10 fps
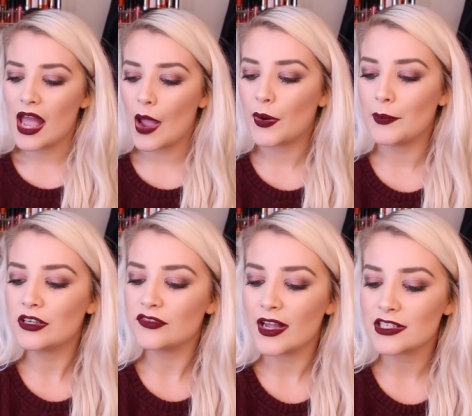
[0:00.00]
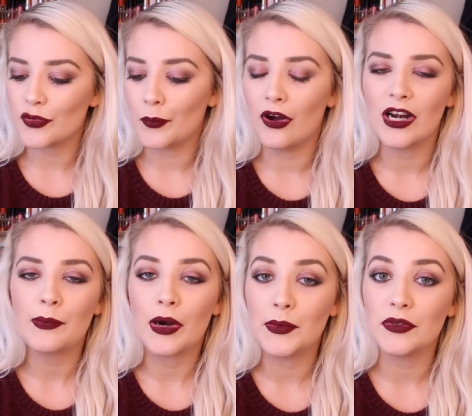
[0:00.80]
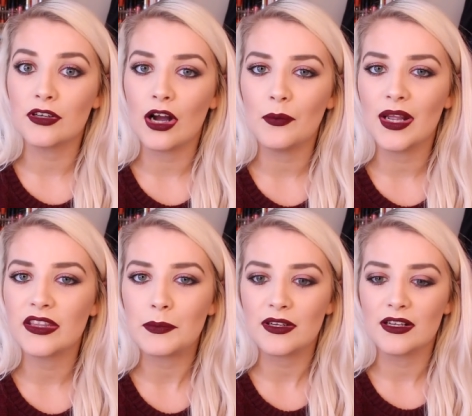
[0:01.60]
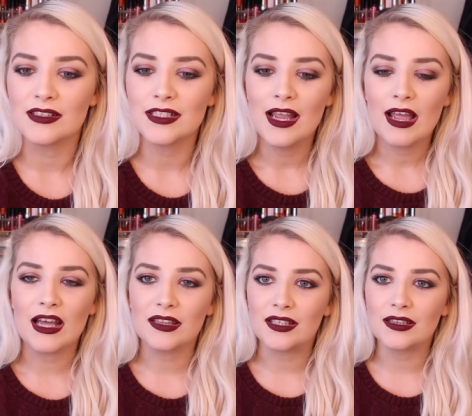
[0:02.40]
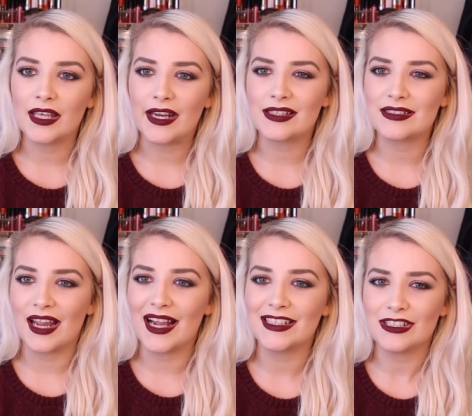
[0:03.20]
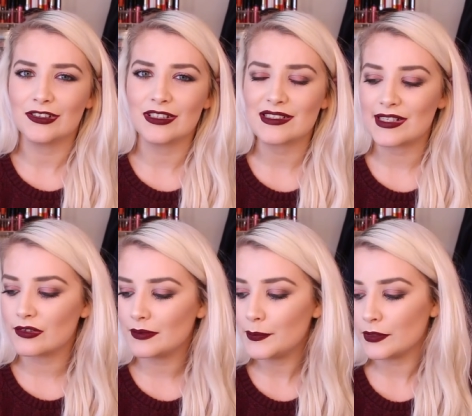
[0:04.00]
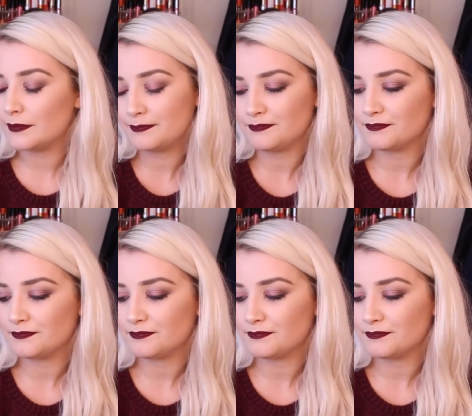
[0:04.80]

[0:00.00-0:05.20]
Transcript: I probably could have asked for more and I probably would have got away with it because I think they get scared that you're going to see them, but